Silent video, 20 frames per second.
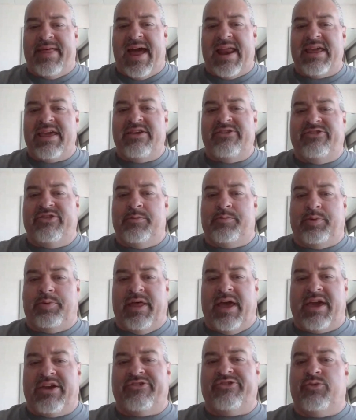That is the
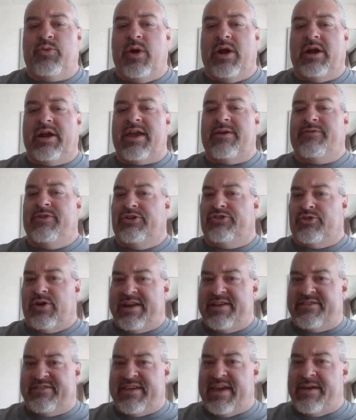place where if you're
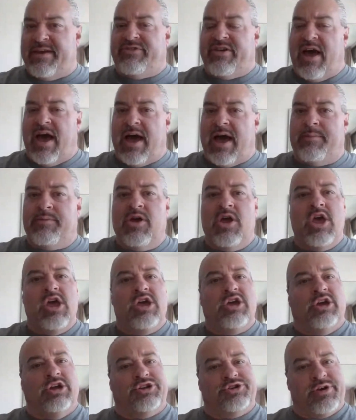trying to save time,
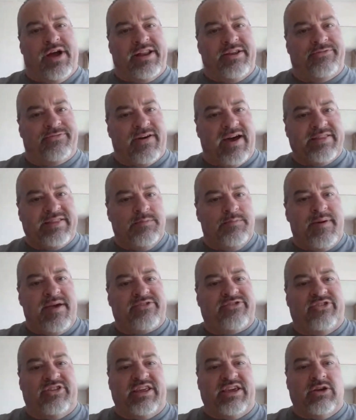you're trying to find the
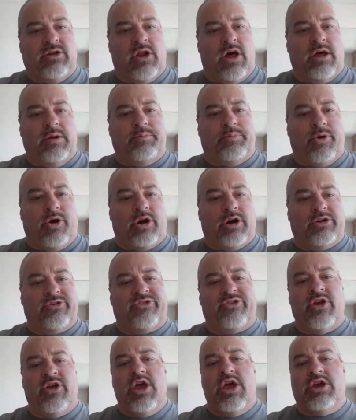best deal on
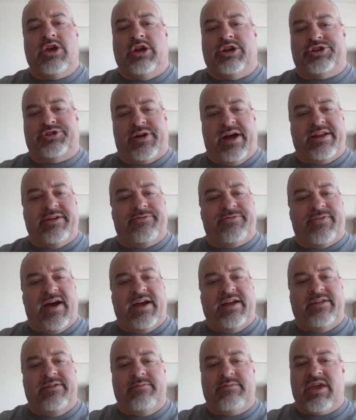parts, you're trying to
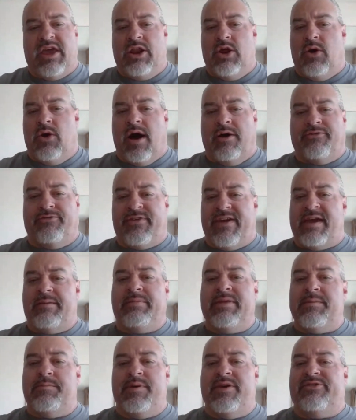find, you know, a
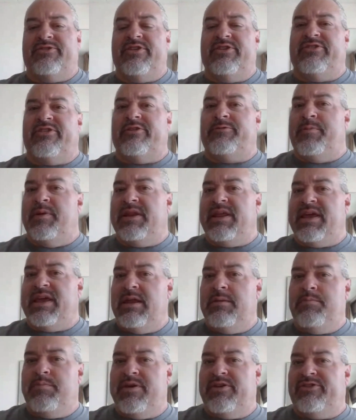family business that's been
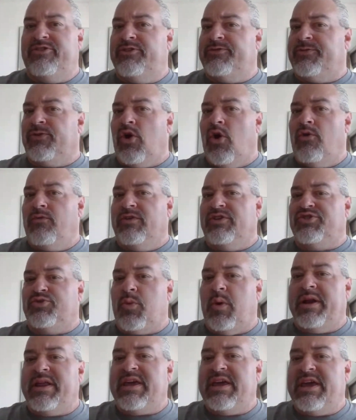in business for over
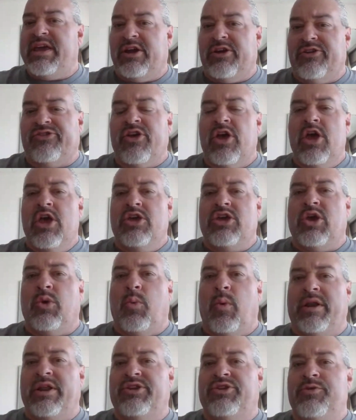20 years,
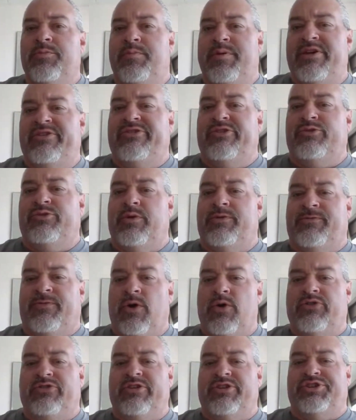you want to do business with
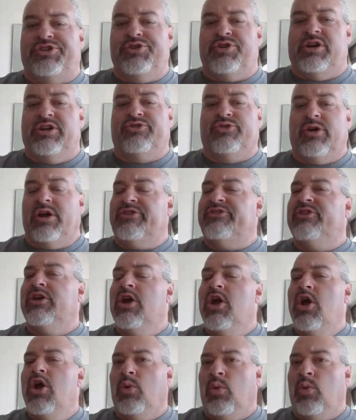folks that you can trust,